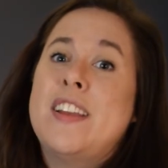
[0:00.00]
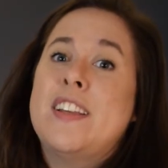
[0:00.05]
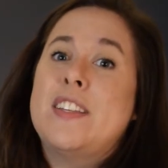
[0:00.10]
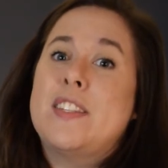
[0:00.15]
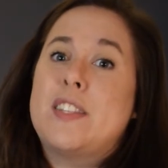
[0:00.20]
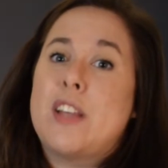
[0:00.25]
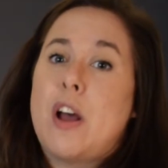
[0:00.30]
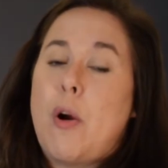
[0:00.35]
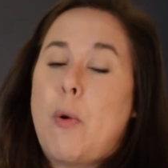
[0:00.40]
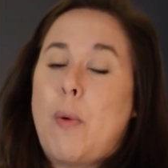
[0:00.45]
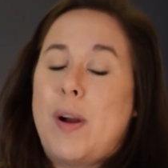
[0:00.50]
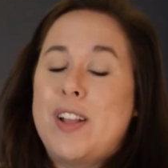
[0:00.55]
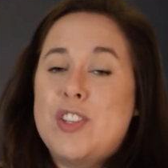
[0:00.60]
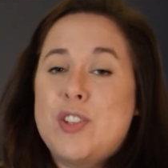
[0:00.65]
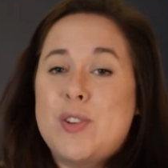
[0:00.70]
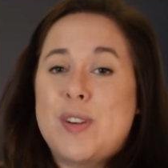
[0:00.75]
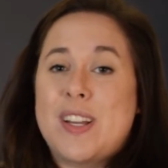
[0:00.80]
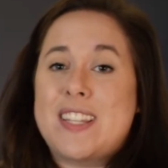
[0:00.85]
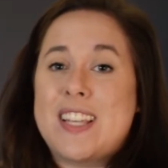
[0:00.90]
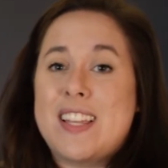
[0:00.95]
So once
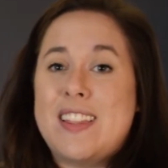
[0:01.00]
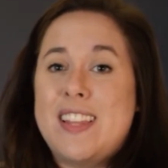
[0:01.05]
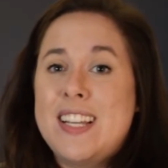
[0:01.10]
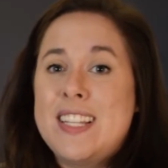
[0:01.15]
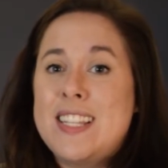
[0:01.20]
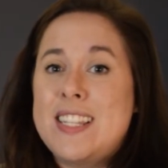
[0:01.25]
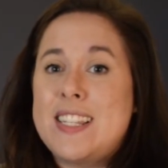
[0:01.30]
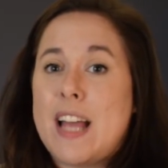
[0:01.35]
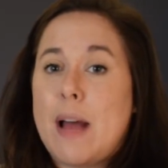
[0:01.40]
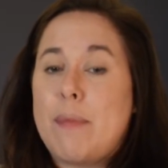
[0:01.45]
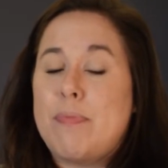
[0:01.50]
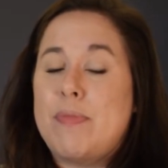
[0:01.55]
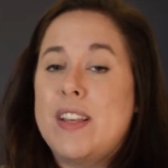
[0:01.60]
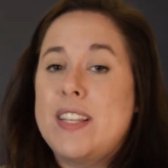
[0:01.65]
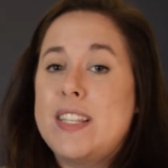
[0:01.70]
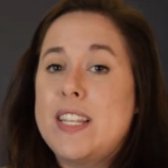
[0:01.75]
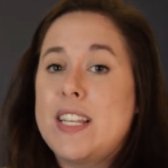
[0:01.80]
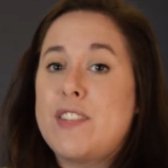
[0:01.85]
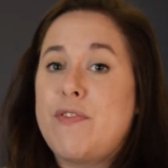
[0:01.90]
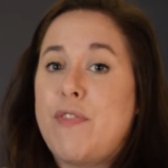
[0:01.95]
you get to this step,
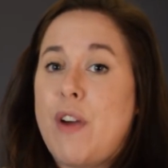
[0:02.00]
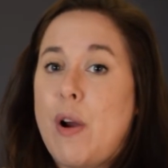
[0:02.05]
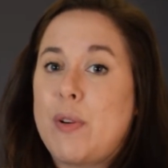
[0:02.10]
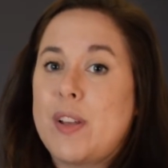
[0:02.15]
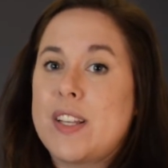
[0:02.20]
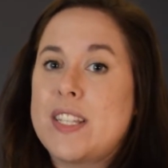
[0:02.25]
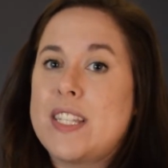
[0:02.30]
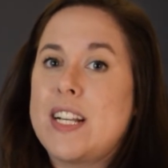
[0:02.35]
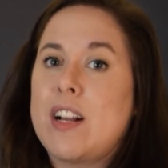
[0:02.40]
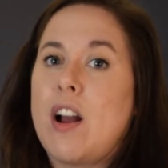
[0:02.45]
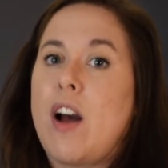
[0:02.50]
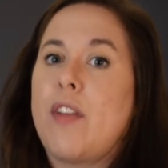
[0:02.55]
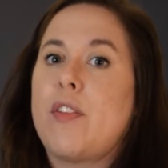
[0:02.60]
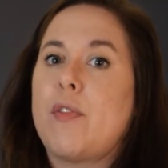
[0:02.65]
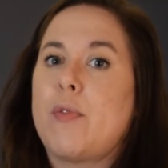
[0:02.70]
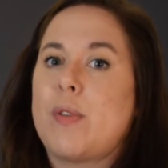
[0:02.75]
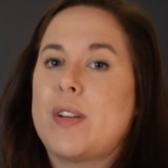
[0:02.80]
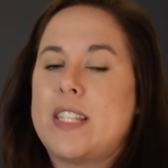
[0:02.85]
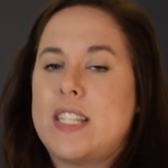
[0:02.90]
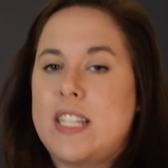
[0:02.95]
this is focusing on the
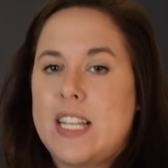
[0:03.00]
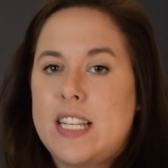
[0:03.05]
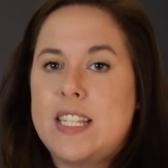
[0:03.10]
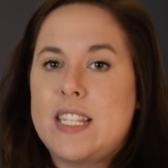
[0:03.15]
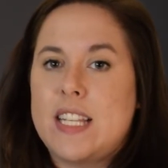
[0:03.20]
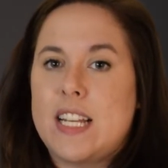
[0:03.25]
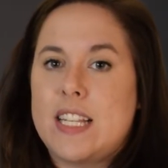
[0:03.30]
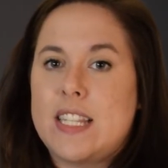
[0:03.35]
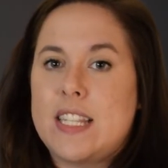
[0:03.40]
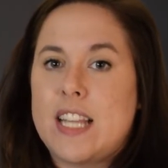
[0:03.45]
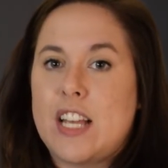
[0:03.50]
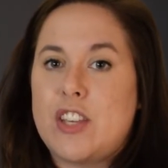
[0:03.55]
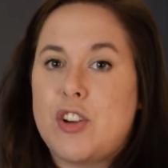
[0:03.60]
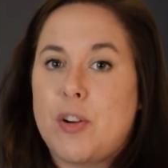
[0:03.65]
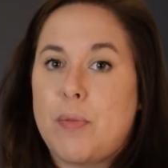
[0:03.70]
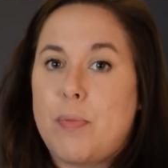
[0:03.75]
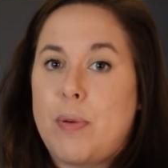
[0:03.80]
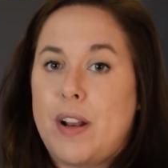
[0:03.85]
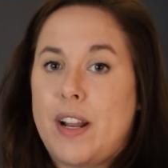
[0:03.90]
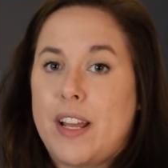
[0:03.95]
resistance that
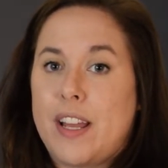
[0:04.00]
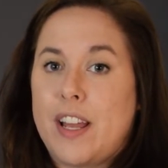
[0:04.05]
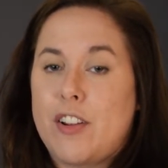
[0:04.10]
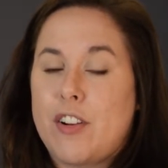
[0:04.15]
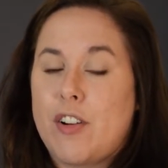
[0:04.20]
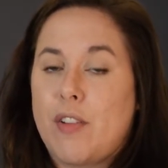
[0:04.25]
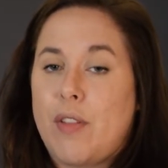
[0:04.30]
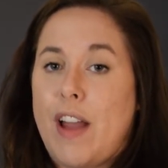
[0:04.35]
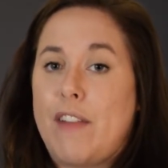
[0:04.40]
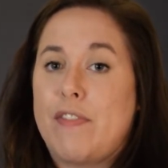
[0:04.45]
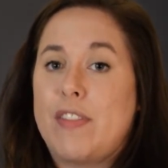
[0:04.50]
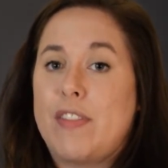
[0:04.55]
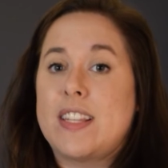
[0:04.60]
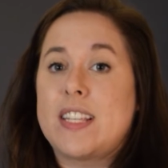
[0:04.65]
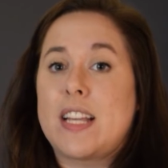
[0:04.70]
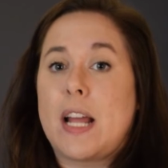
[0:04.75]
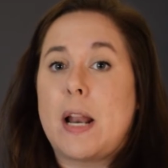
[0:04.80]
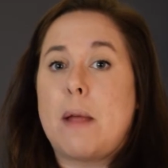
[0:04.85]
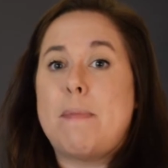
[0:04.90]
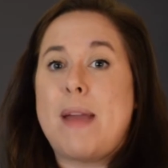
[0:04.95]
you're putting in your life
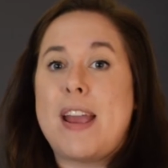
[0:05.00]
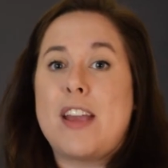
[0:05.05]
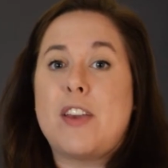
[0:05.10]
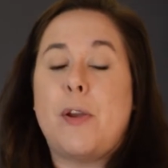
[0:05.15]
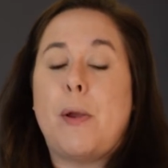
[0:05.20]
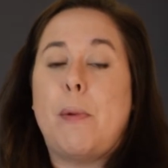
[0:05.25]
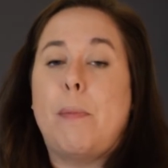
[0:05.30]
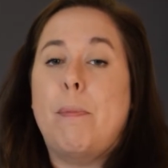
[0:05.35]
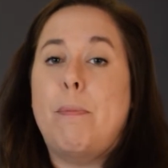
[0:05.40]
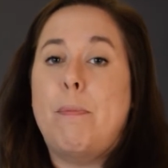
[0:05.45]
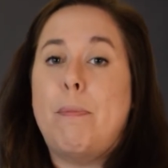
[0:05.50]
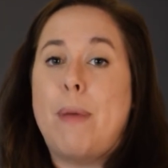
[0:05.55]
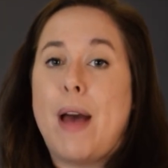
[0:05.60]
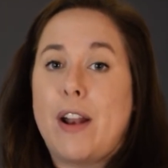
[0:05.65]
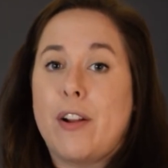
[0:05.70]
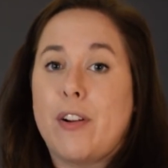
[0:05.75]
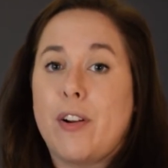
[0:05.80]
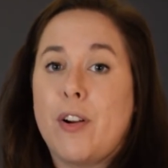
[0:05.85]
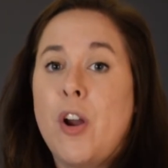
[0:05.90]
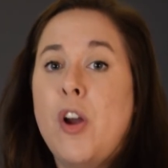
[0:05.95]
going to make you
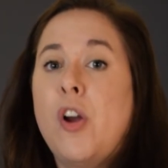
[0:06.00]
better.